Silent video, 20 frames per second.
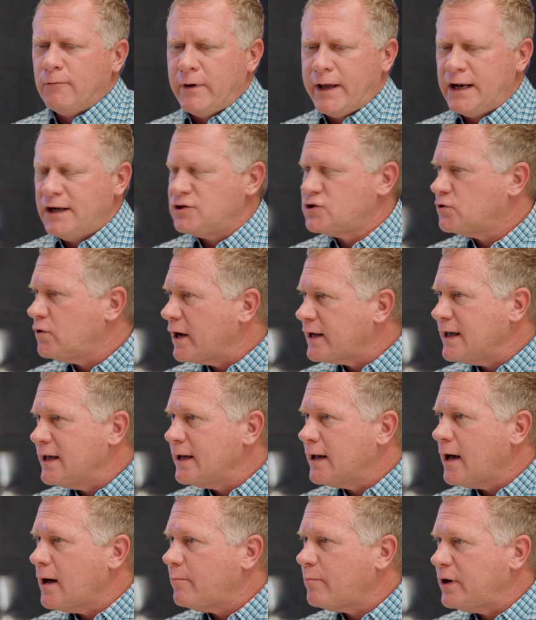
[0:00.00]
ran a
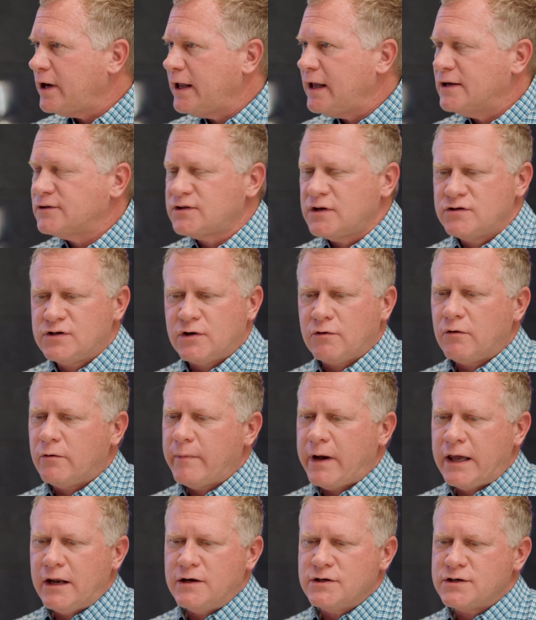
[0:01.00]
trucking company as the general
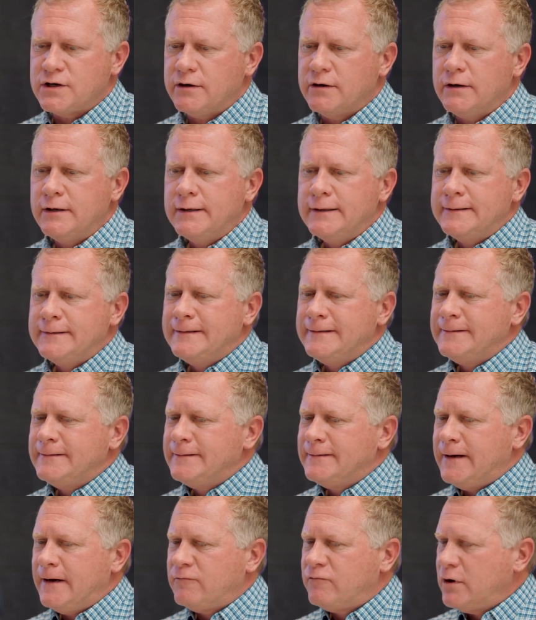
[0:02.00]
manager.
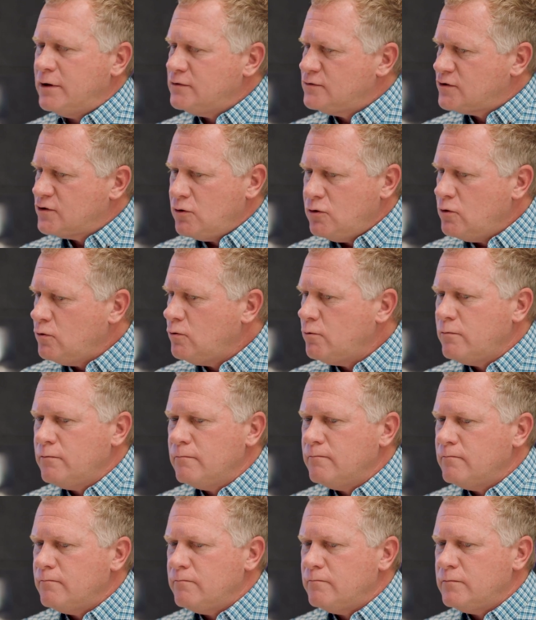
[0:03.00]
I've run
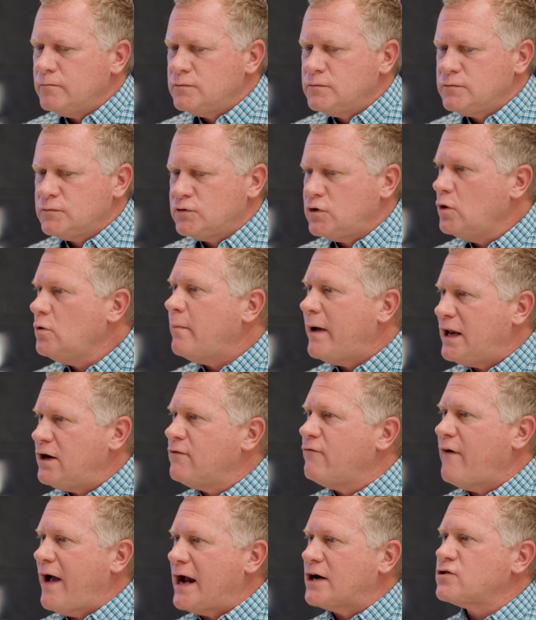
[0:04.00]
two
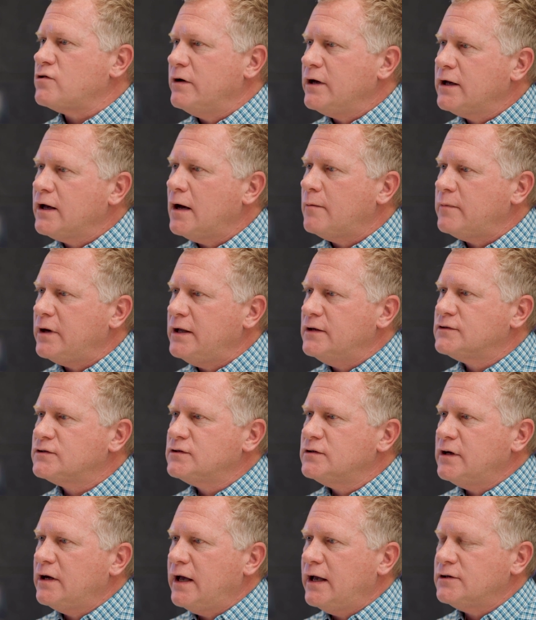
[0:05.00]
manufacturing
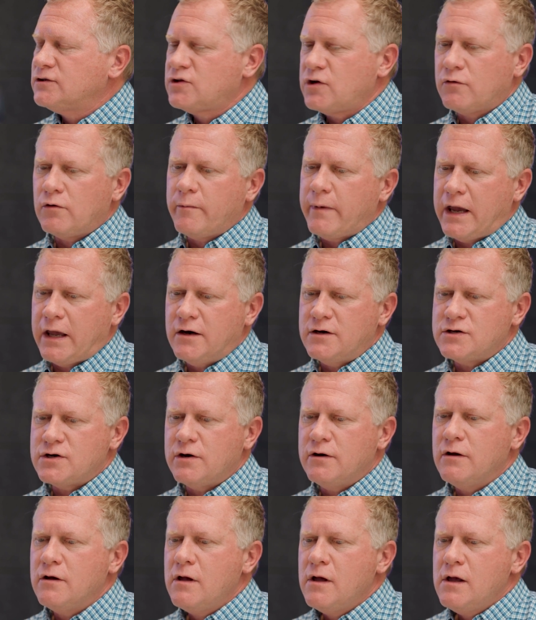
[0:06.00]
companies as general
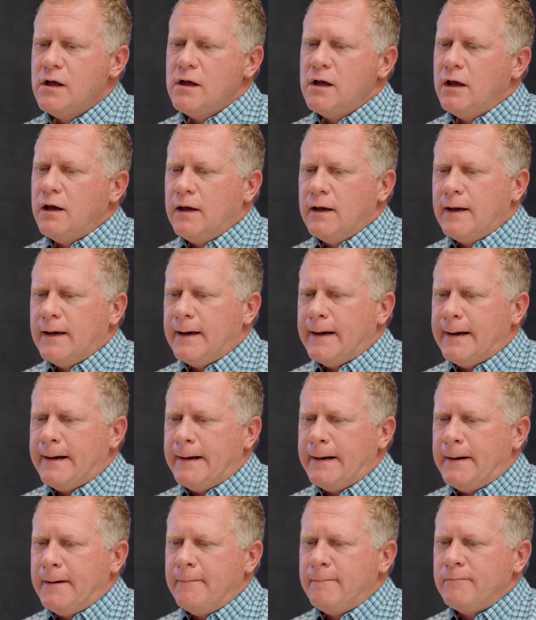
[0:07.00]
manager.
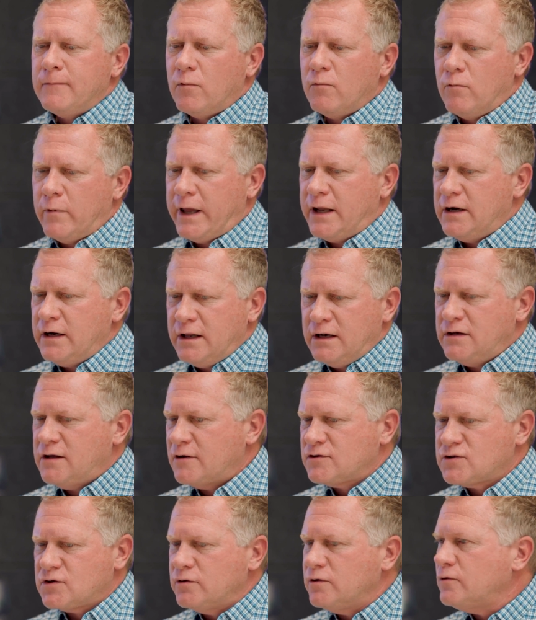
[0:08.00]
Ran an
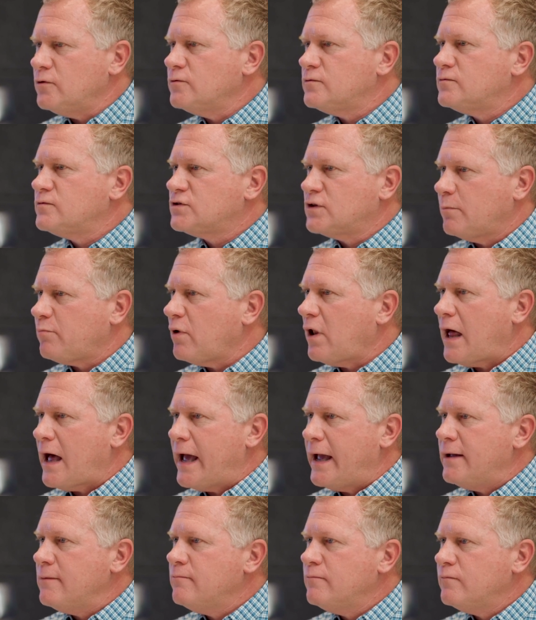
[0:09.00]
industrial
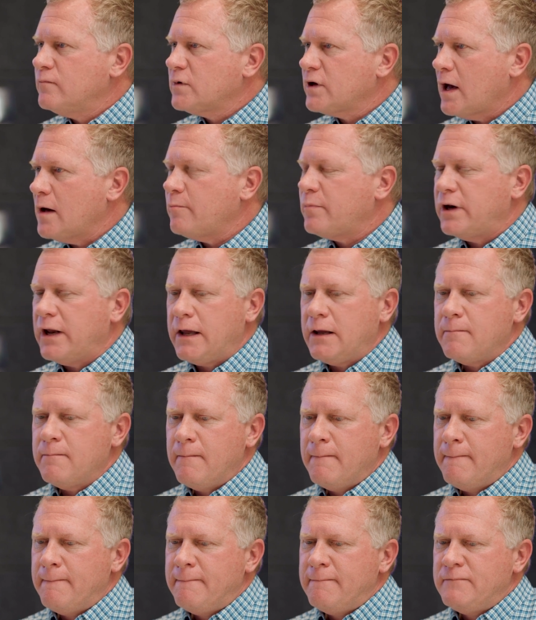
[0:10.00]
supply company.
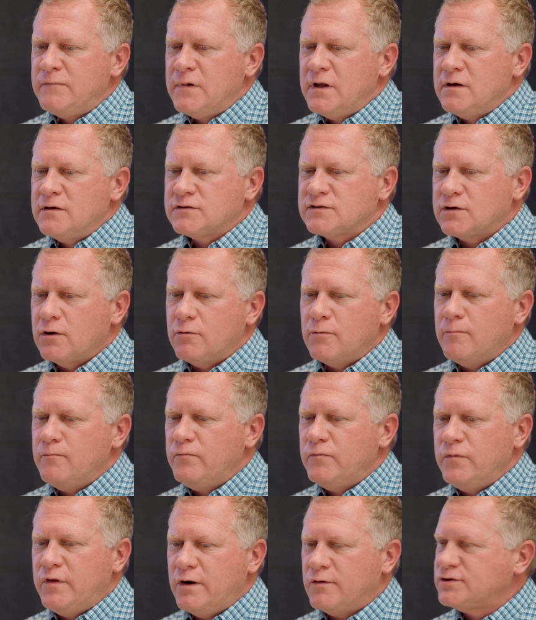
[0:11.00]

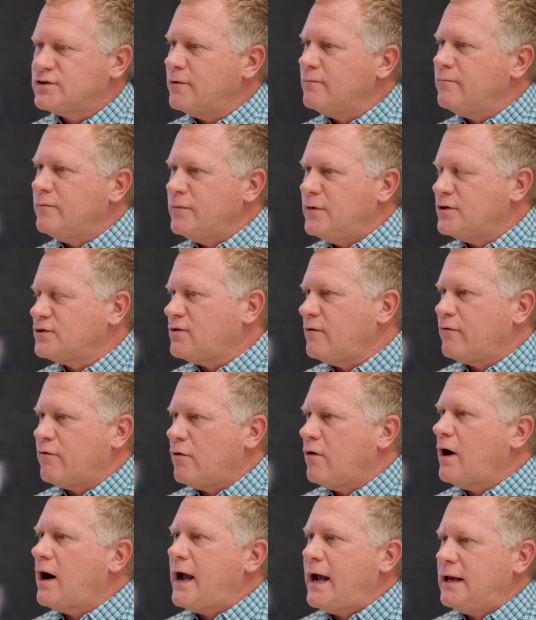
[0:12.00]
So there's a
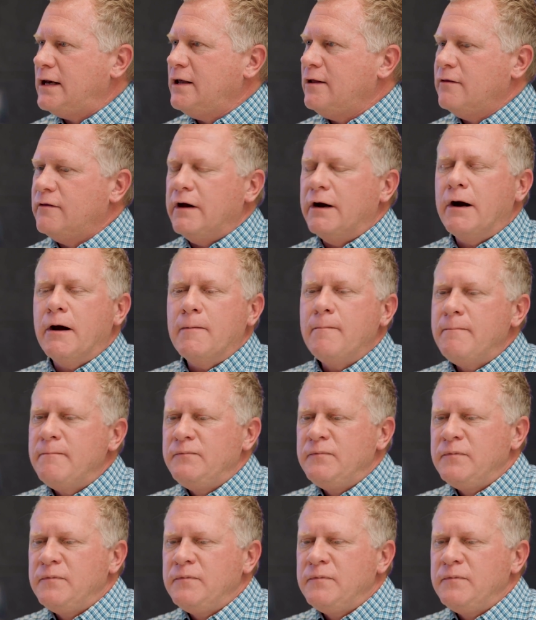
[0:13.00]
variety there.